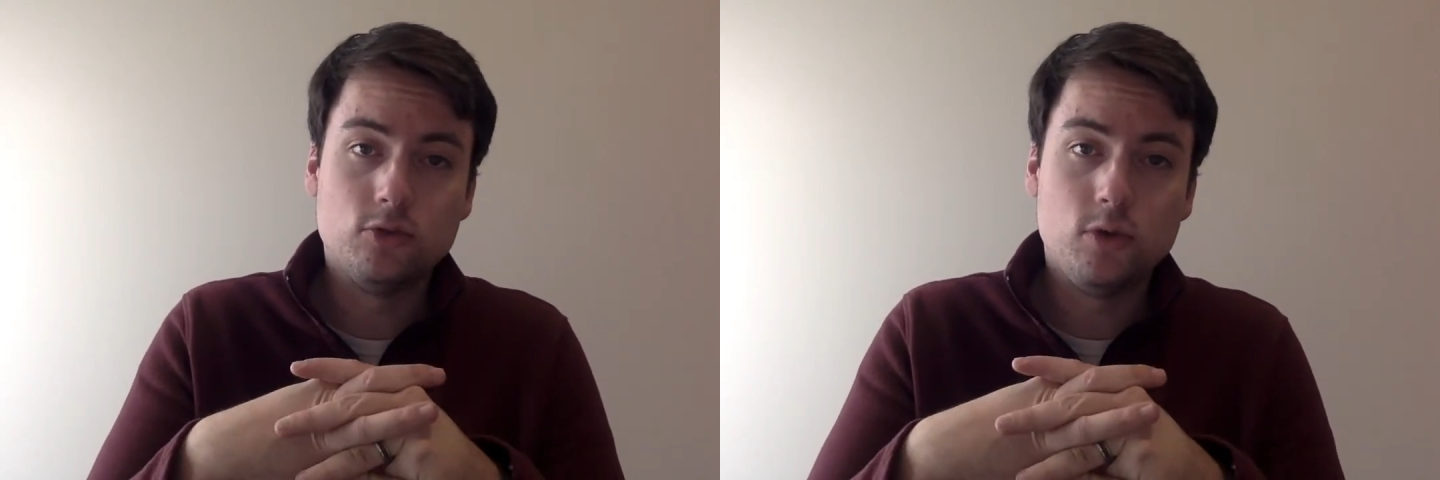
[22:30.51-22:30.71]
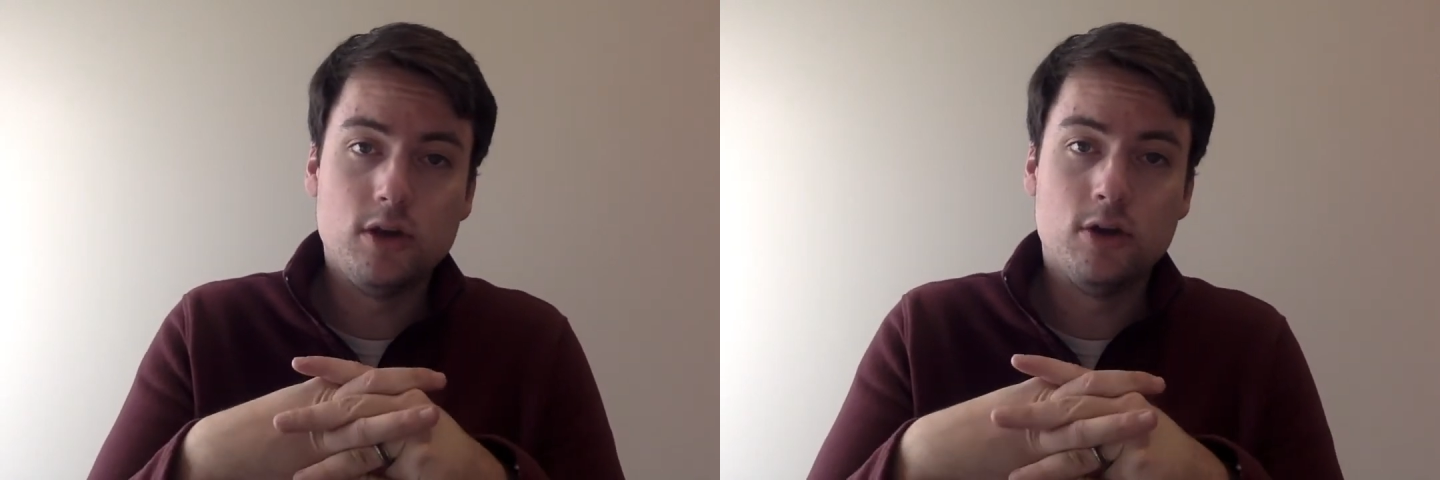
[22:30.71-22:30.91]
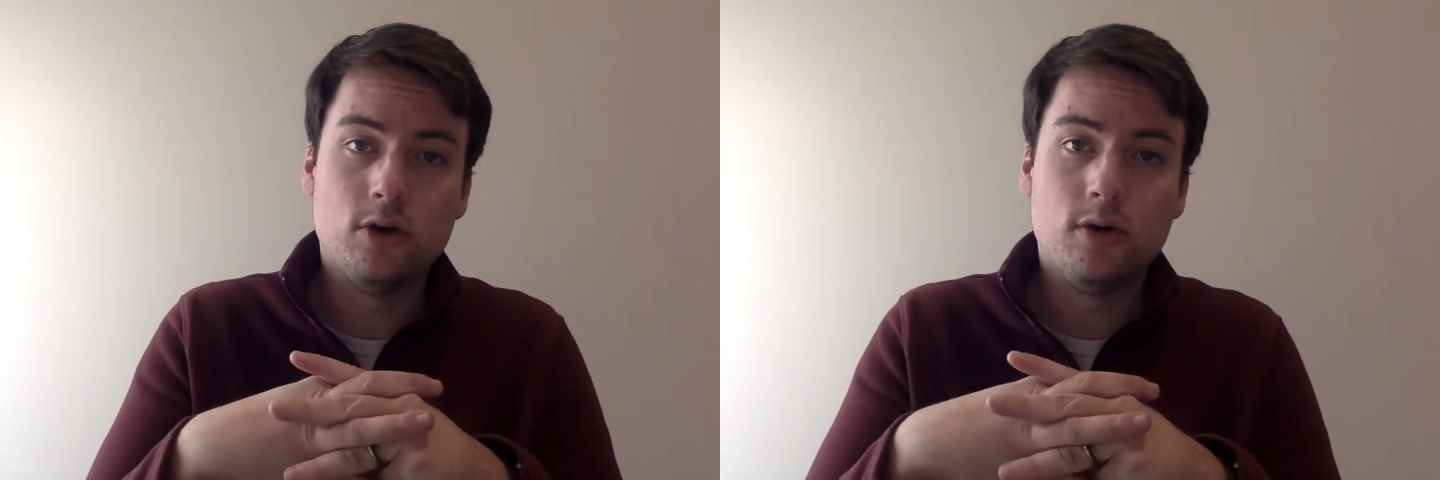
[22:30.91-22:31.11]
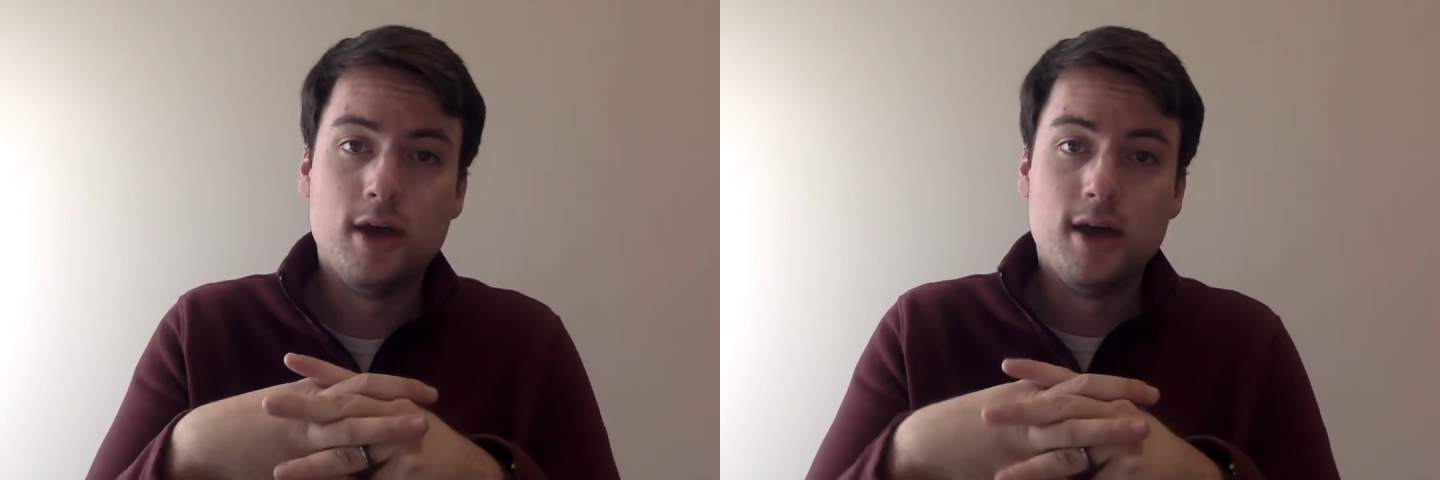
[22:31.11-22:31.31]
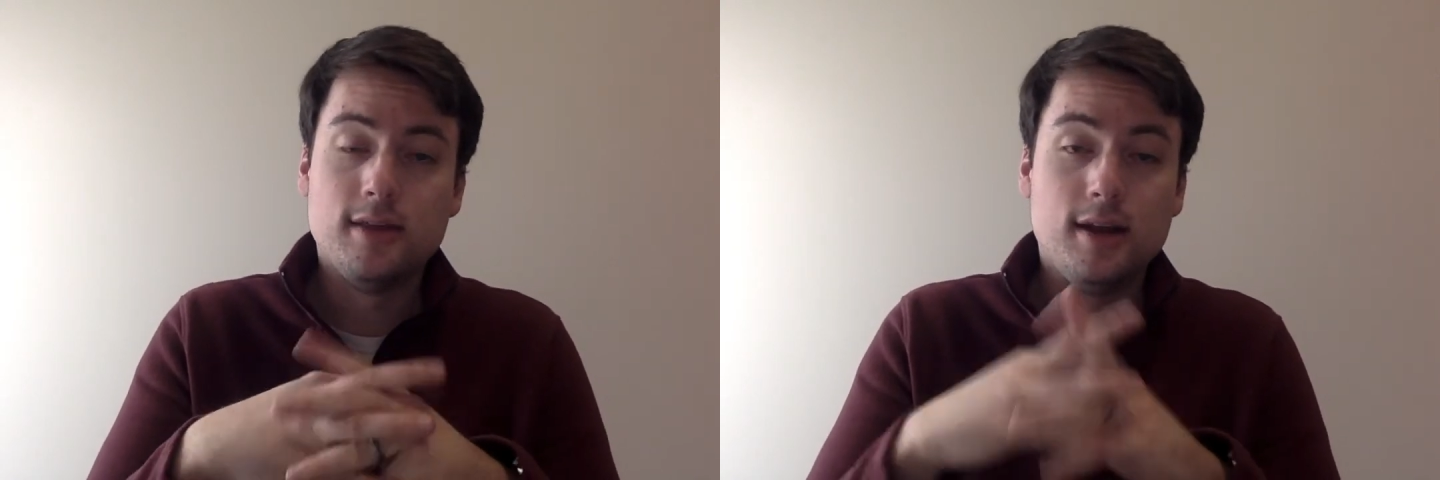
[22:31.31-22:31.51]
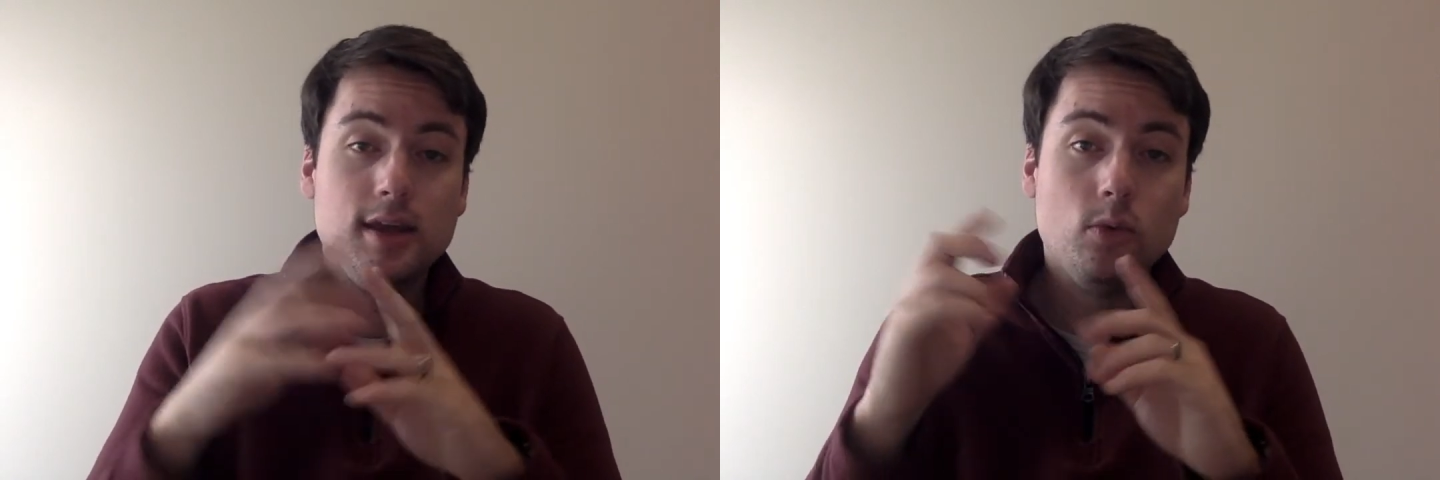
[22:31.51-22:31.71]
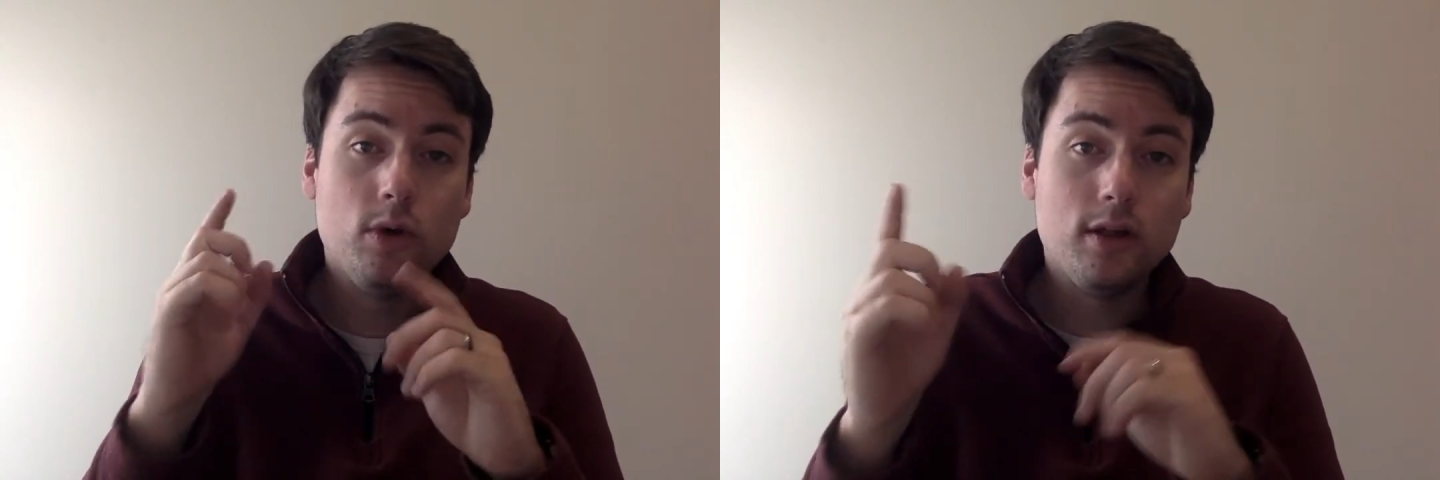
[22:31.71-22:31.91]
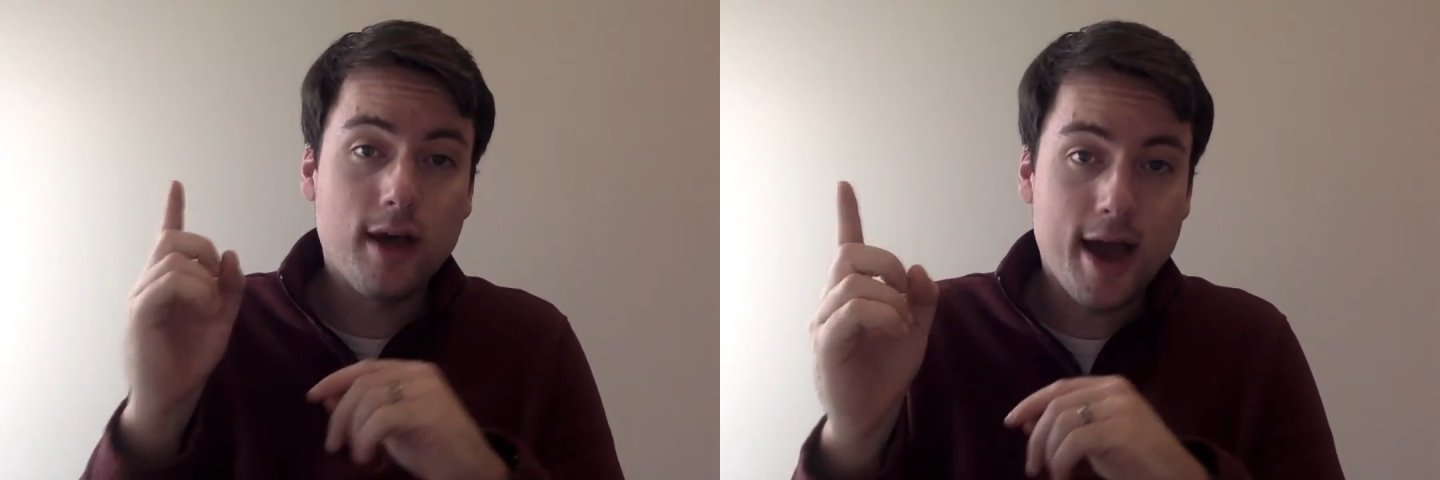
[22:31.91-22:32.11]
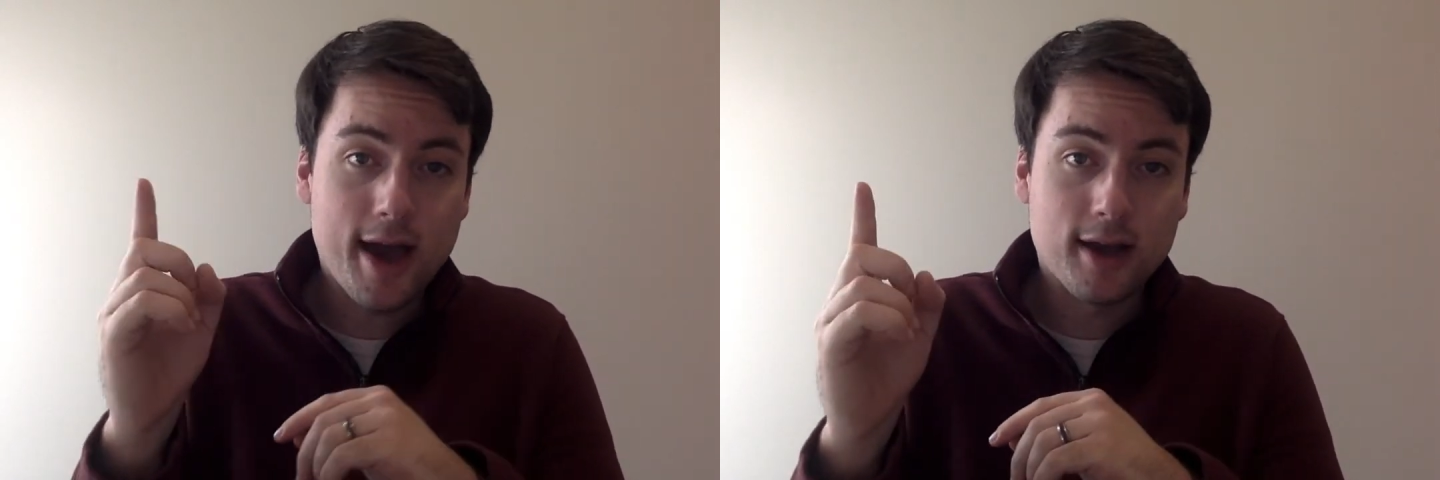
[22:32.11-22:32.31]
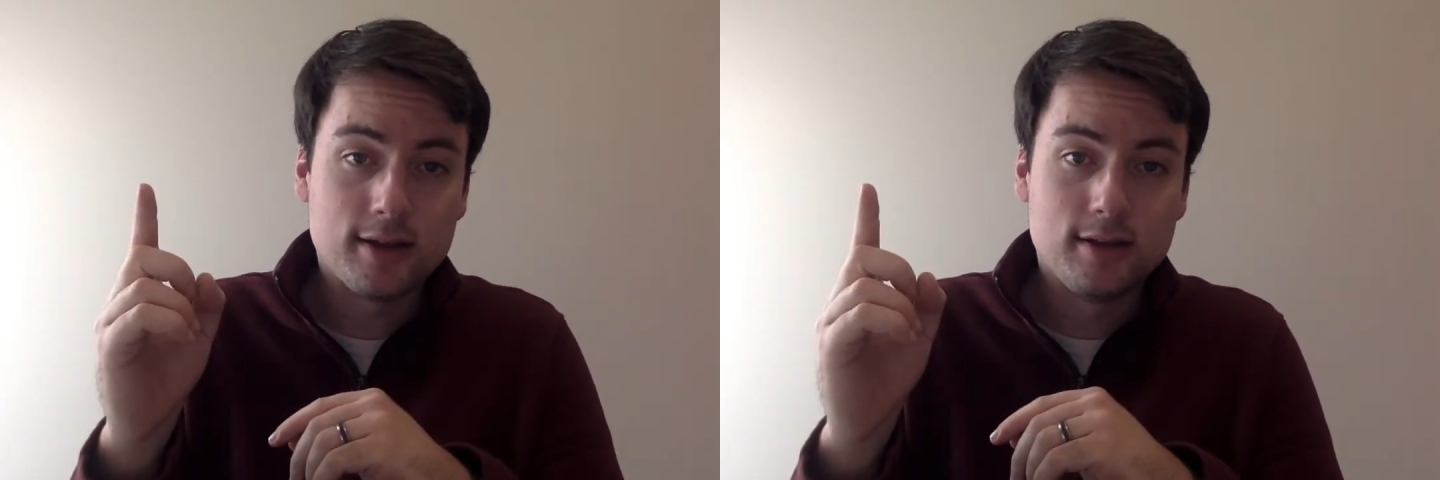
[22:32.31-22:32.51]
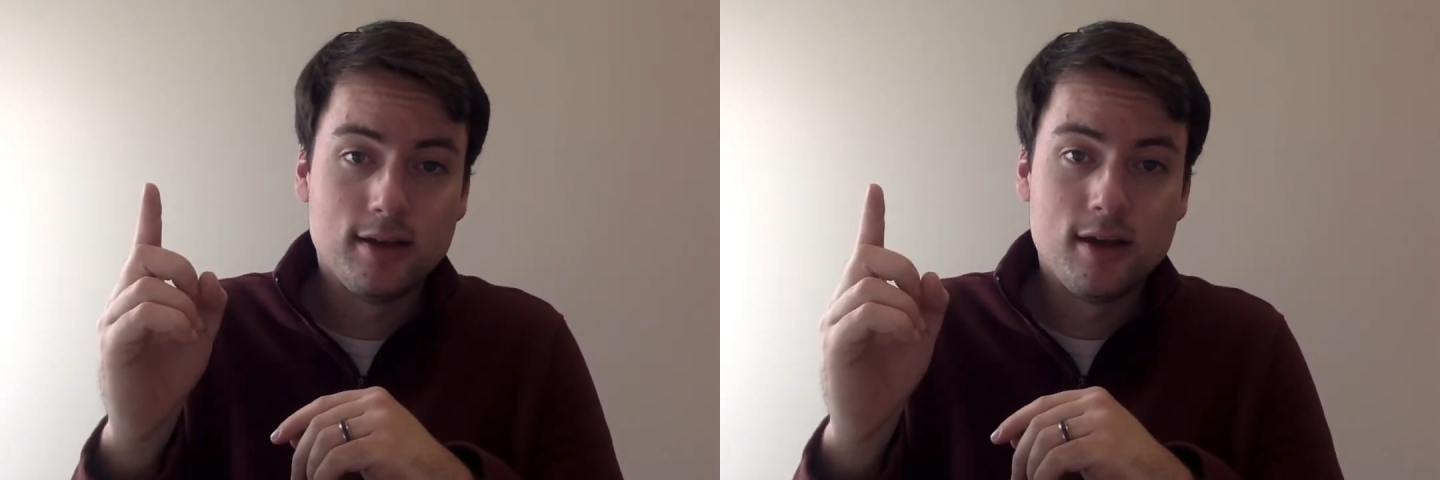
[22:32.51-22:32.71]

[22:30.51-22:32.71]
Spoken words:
we know that he will act